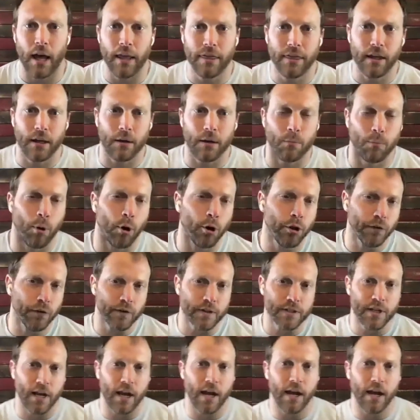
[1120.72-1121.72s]
I think both of
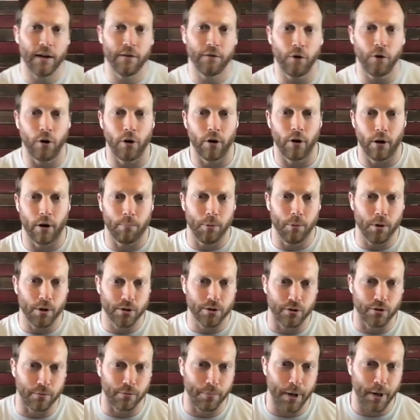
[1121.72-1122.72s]
us have on our
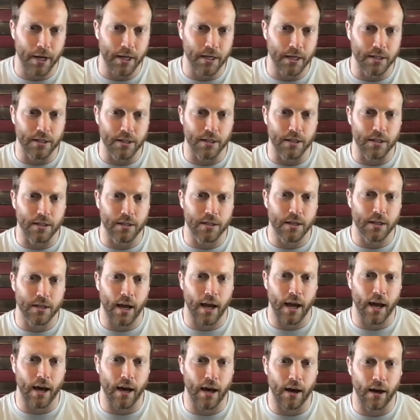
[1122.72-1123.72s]
personal pages
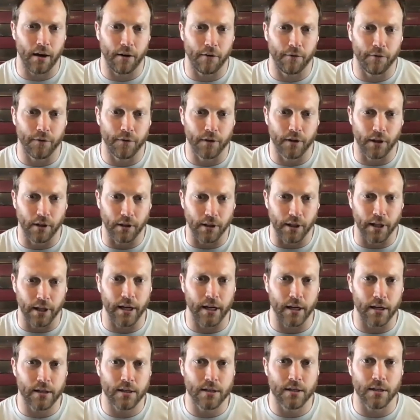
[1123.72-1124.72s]
have the
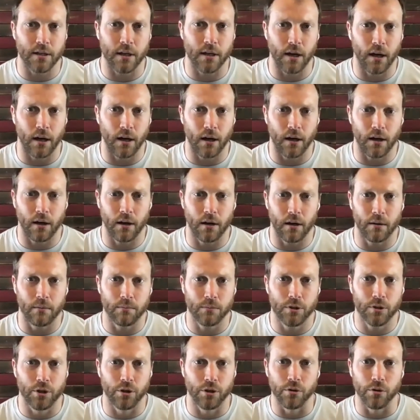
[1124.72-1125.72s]
links um,
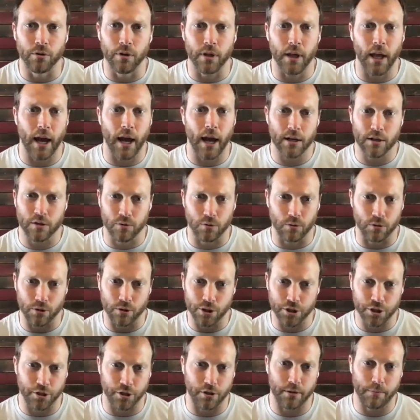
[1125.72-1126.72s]
to the actual
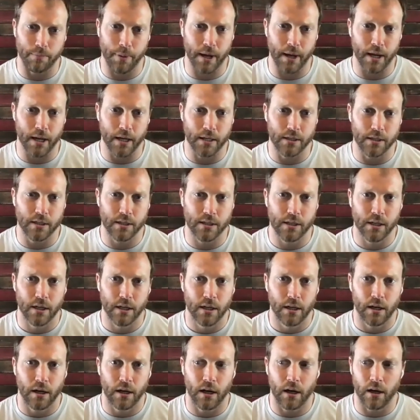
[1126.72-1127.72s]
shirt page
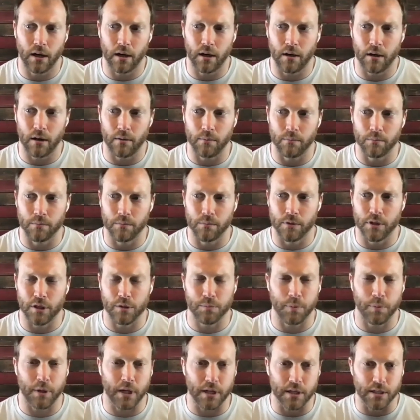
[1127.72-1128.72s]
um,
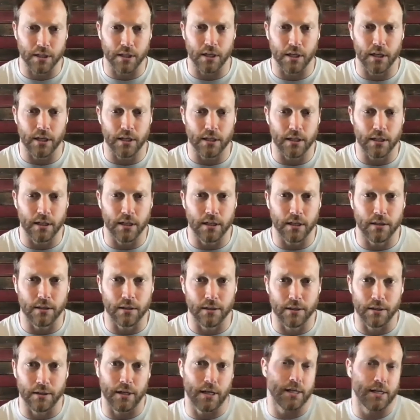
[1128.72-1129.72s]
just because it, it
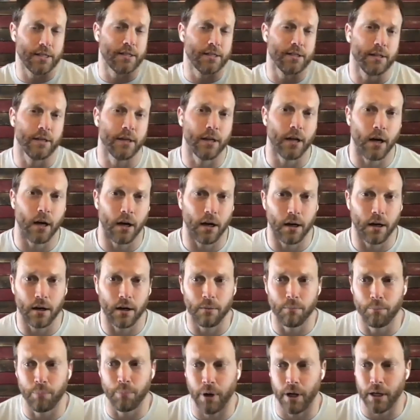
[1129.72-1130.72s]
it's, uh,
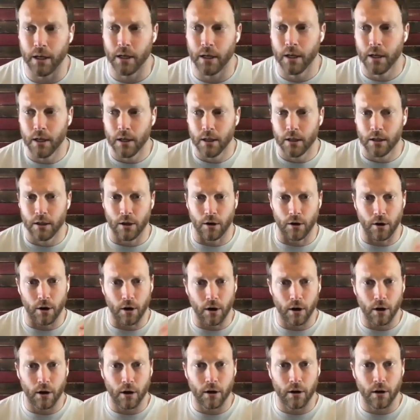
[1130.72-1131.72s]
but there
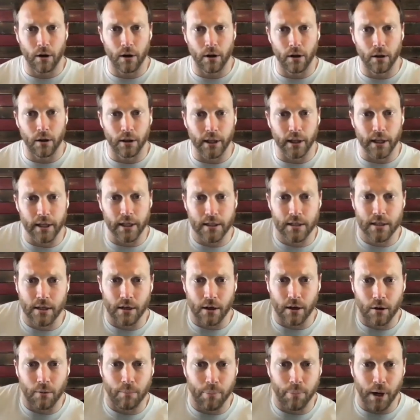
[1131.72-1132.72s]
are links in
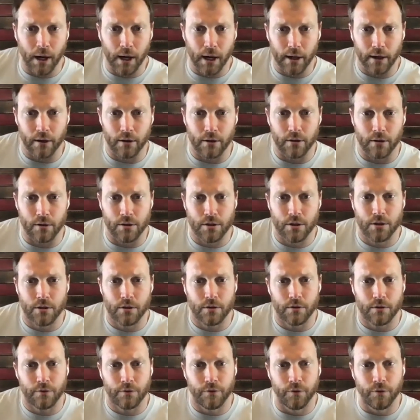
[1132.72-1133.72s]
our
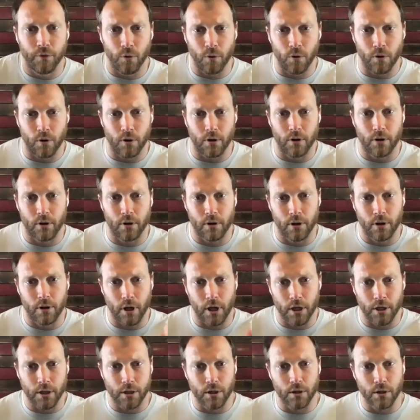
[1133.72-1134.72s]
bios for,
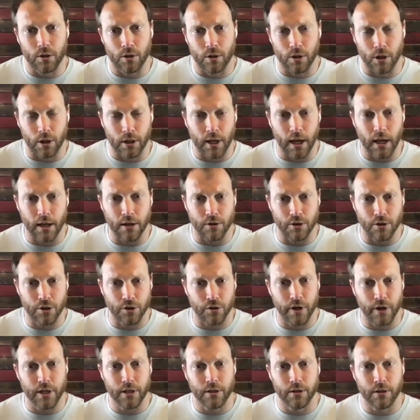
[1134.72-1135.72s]
uh, to take you
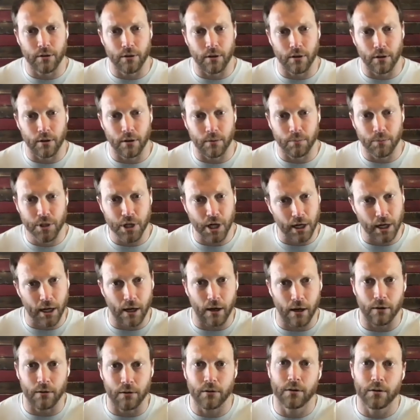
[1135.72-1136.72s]
straight to the
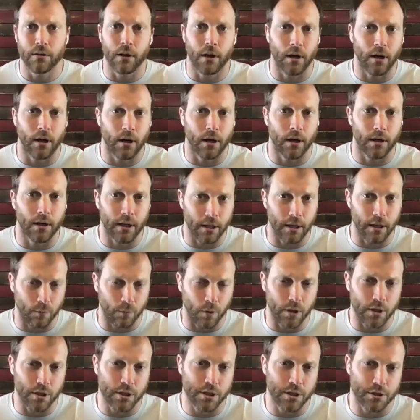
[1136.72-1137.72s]
checkout, uh, to get
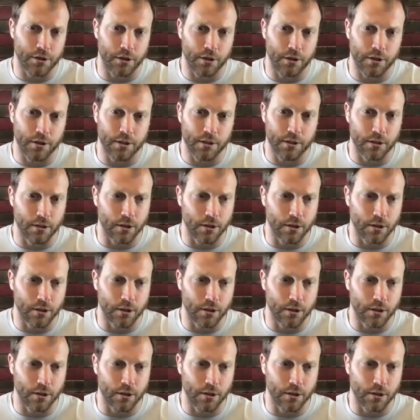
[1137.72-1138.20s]
one of the shirts.